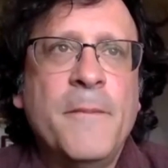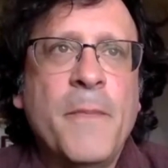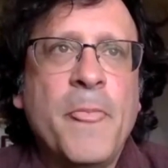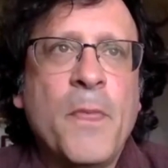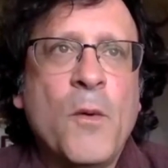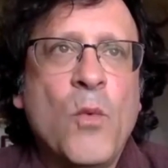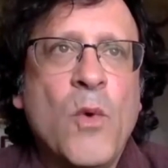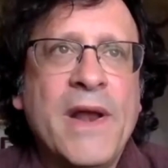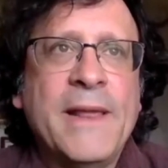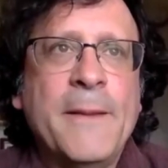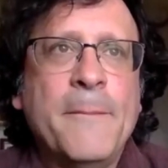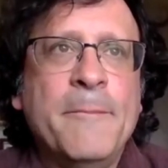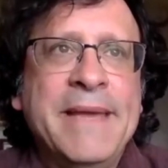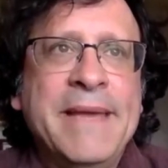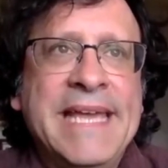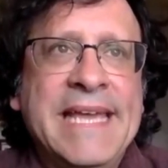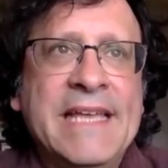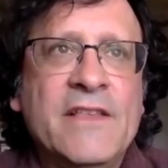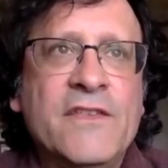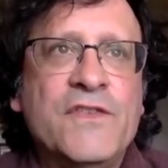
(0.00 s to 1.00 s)
what it
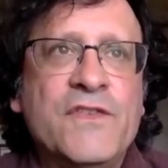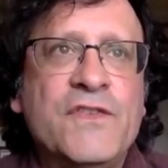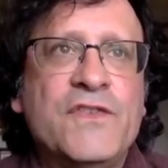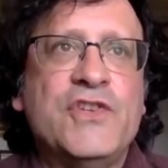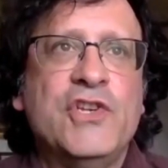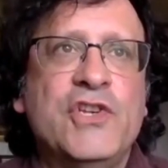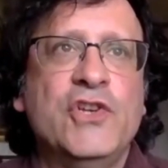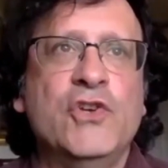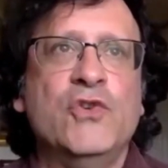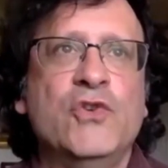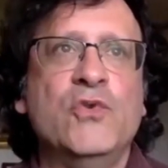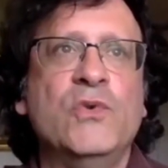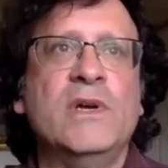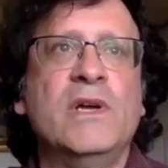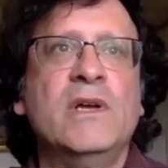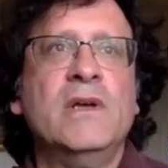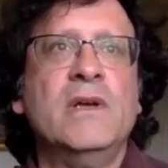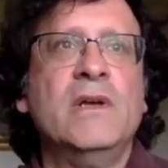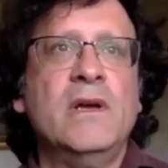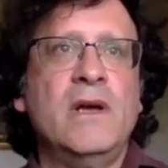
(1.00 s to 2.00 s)
means to
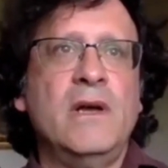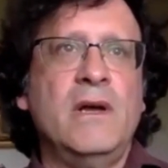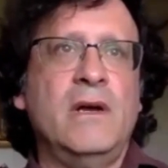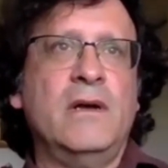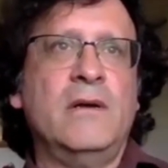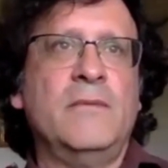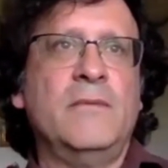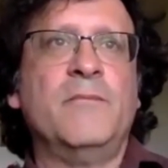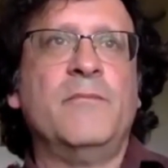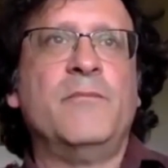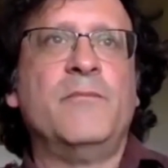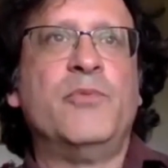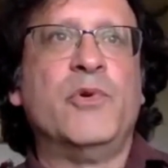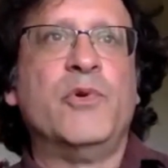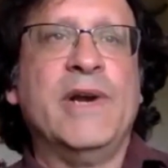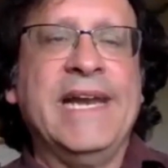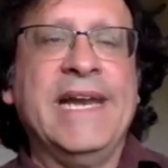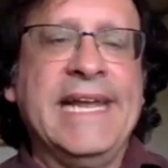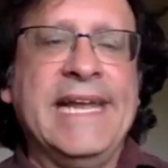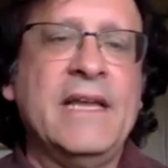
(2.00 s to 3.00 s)

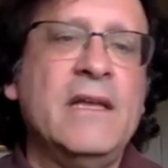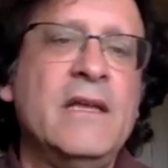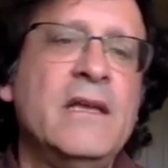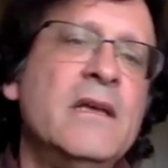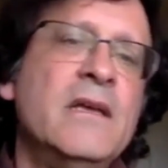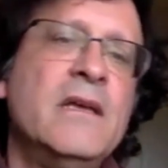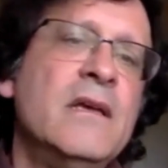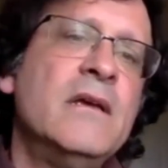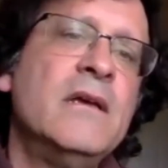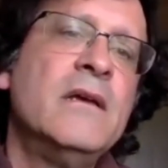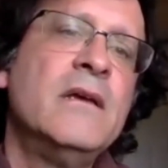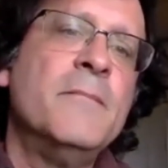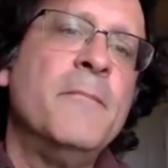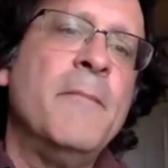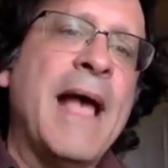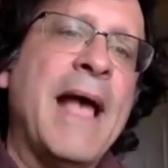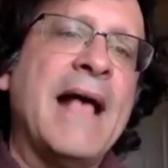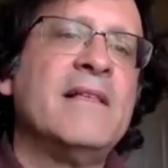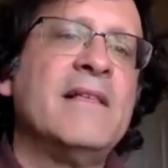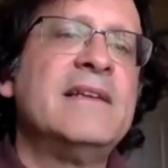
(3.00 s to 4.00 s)
bring
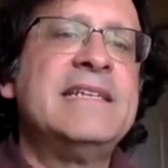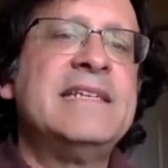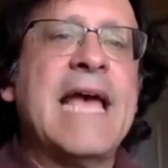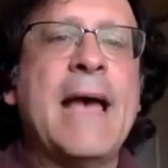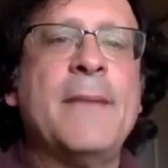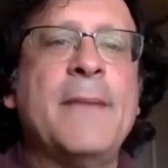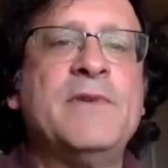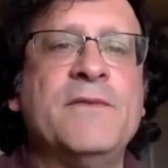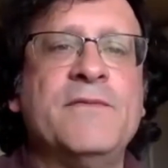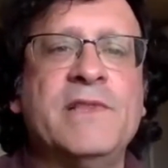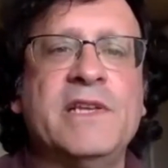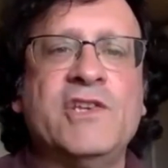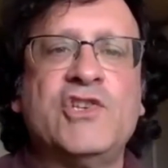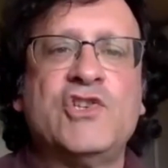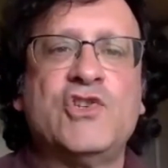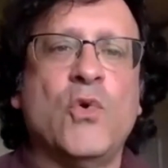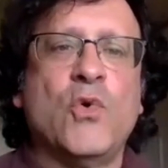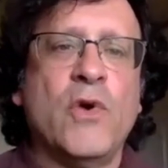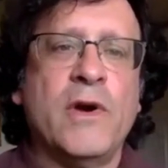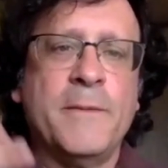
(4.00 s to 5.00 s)
maladaptively
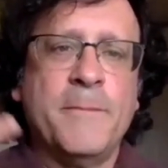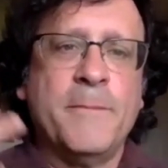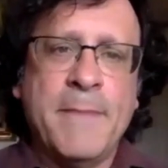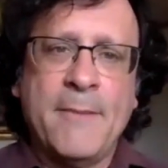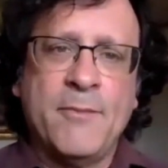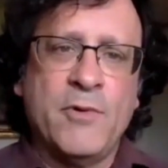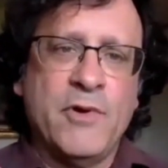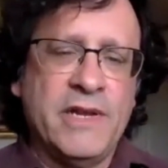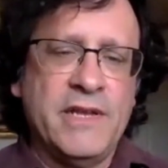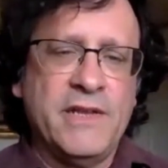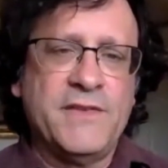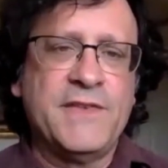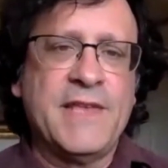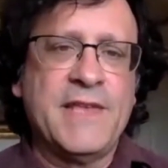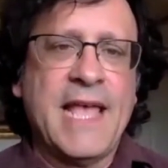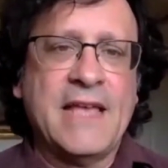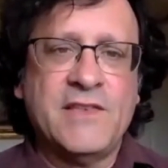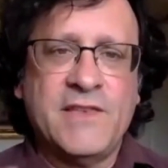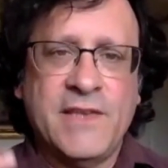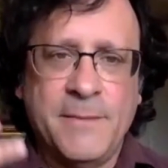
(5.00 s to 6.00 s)
stored memories,
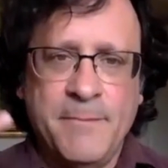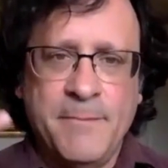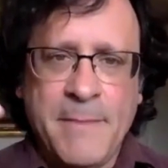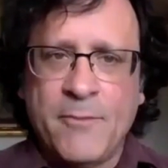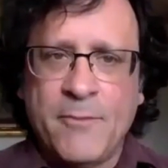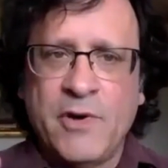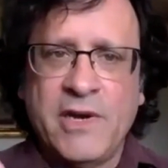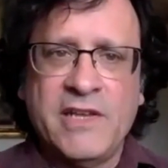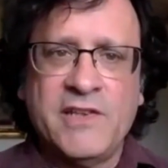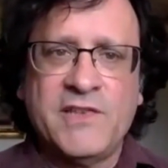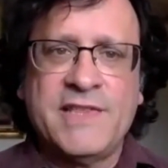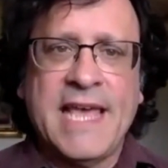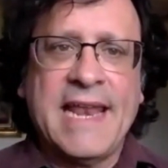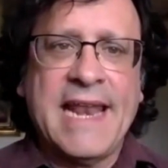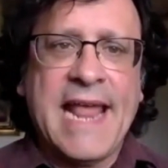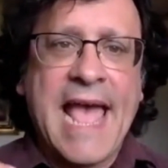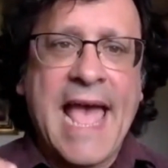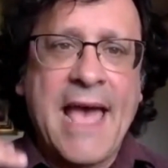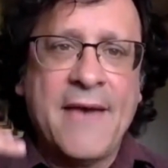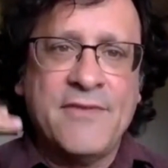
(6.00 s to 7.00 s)
as in memories that
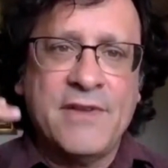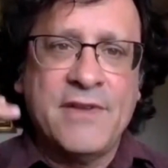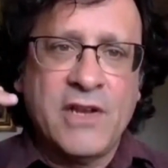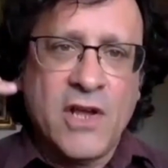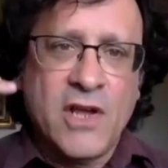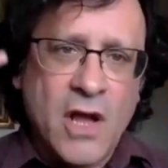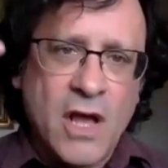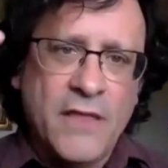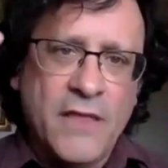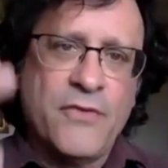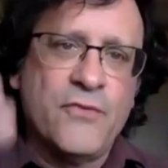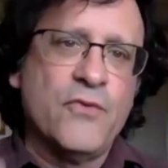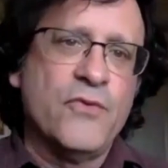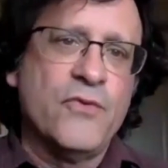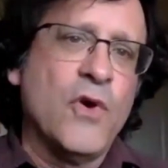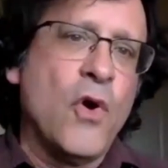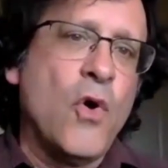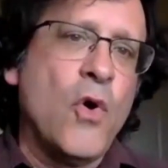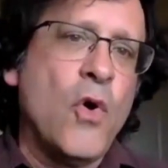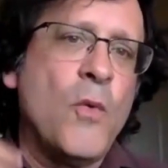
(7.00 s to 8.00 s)
haven't gone through
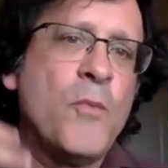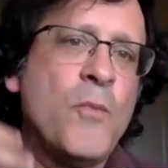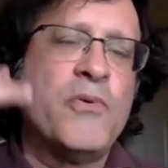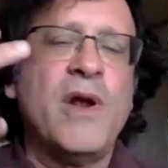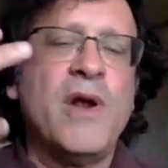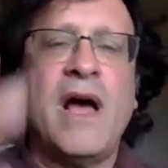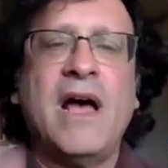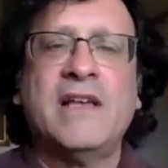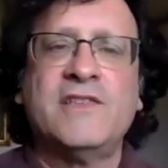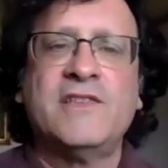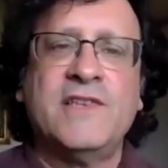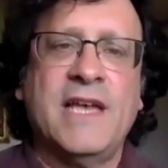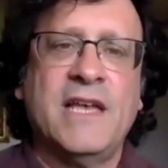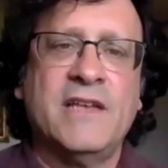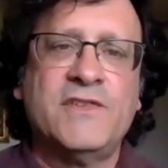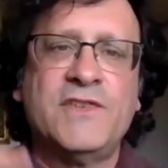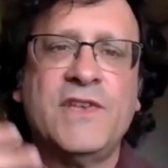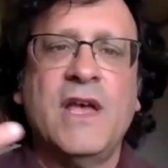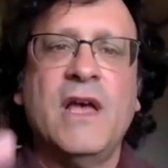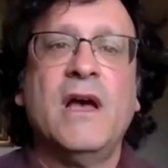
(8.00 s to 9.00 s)
the whole
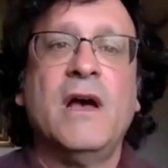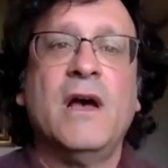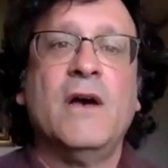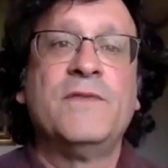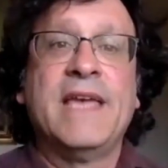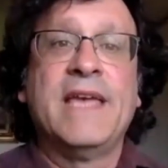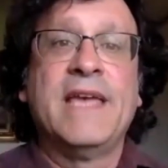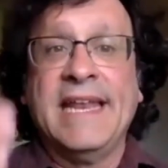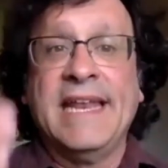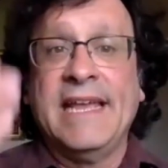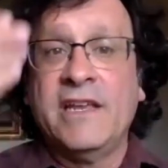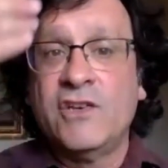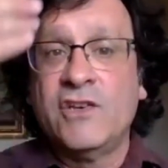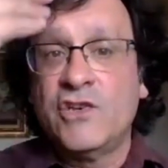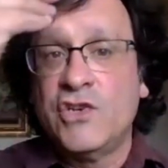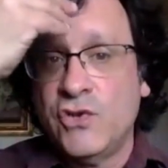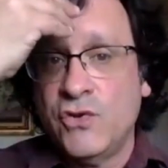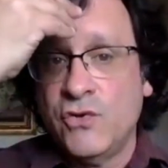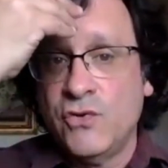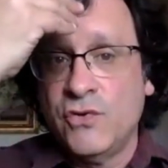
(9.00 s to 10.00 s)
process of getting
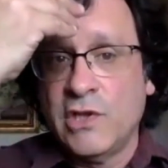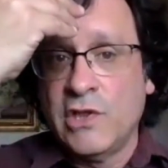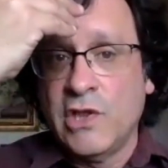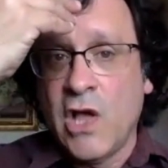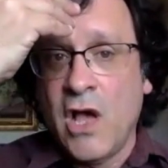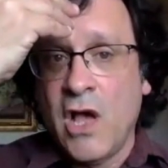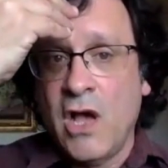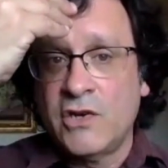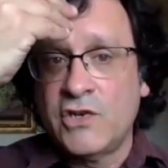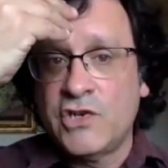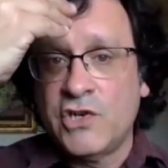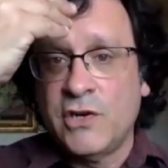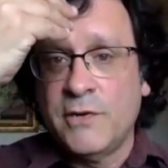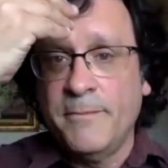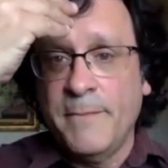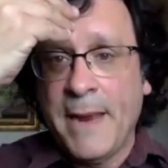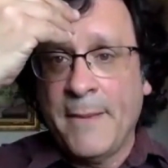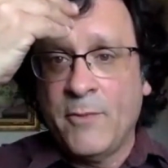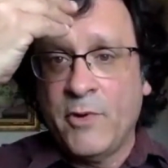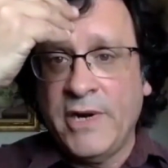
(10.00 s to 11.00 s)
to the long-term
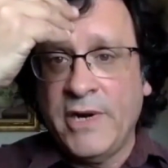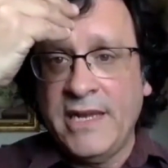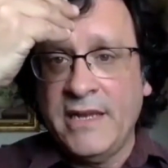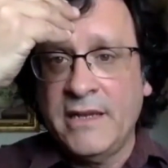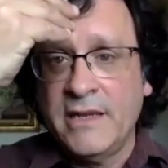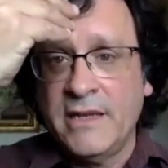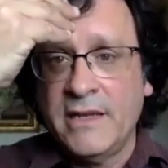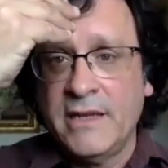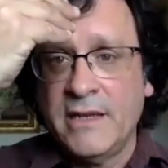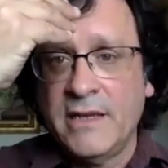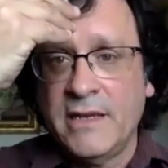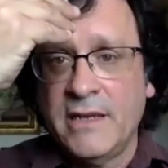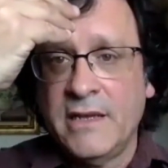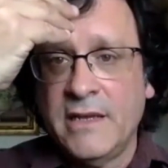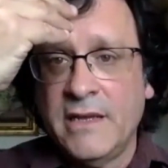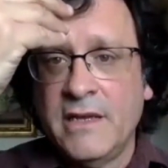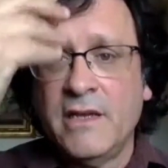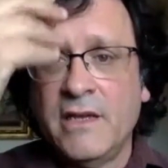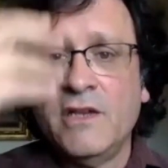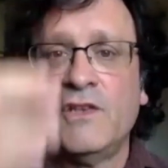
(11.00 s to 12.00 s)
memory,
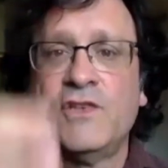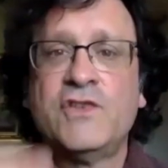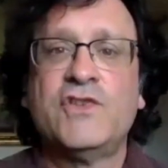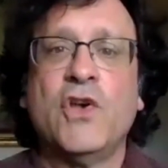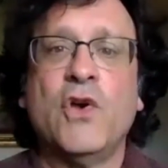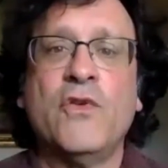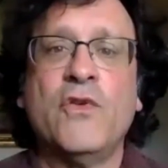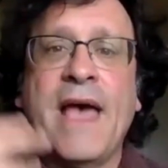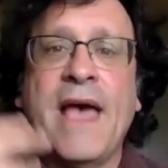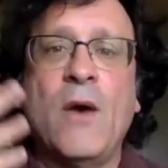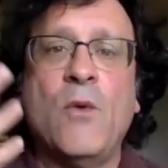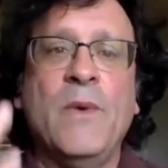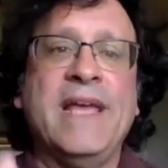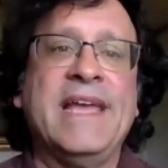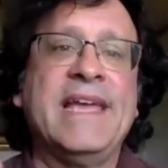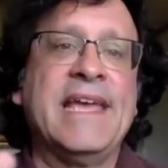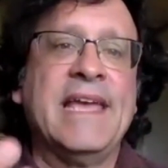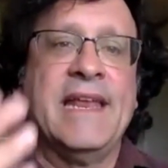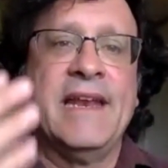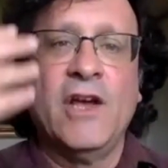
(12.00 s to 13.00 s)
so that we
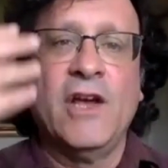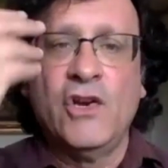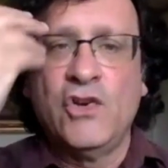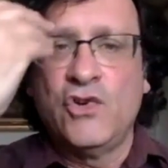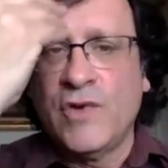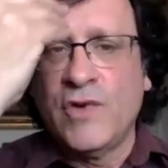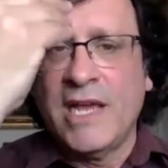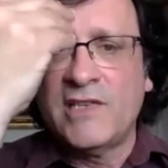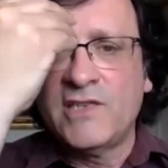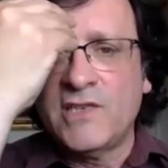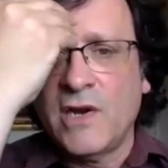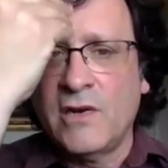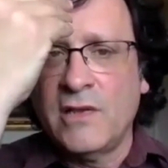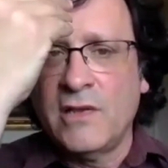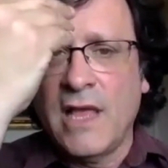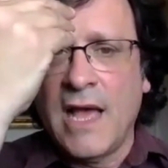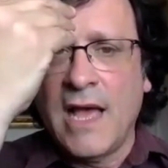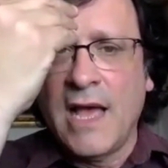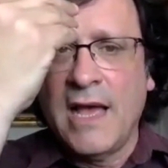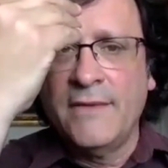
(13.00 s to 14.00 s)
can address our
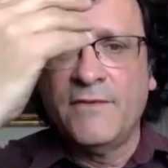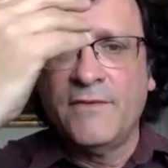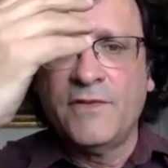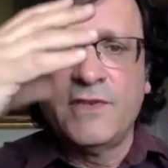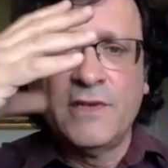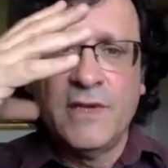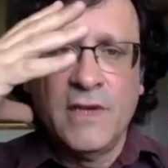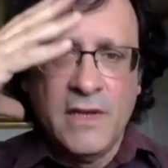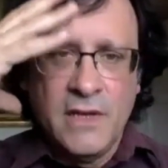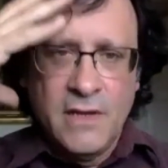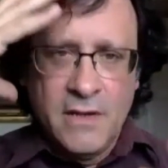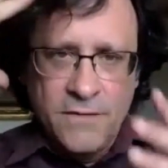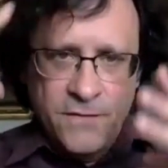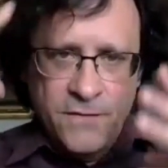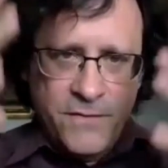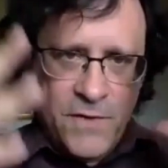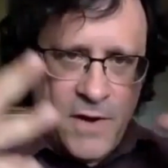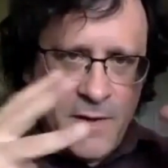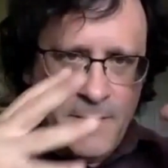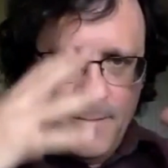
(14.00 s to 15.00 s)
lives
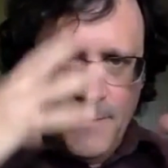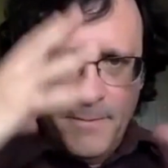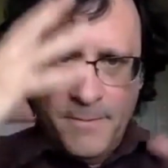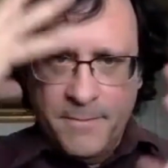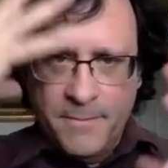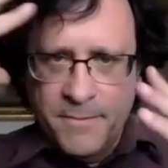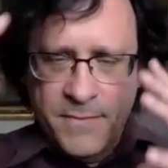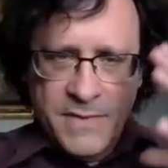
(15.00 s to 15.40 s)
from